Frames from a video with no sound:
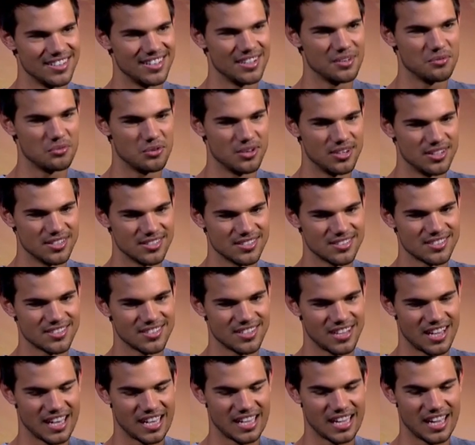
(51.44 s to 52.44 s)
It was.
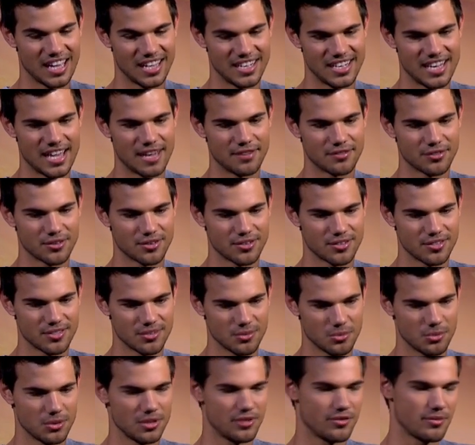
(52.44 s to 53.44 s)
I never
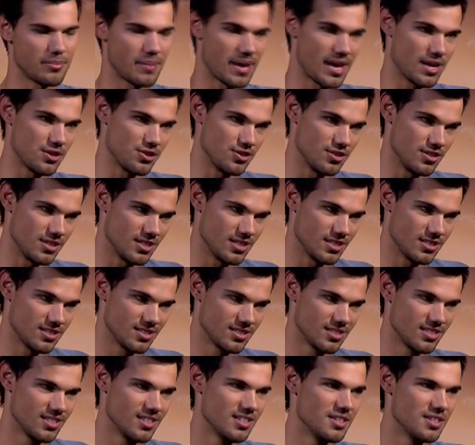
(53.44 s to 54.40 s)
would have imagined it,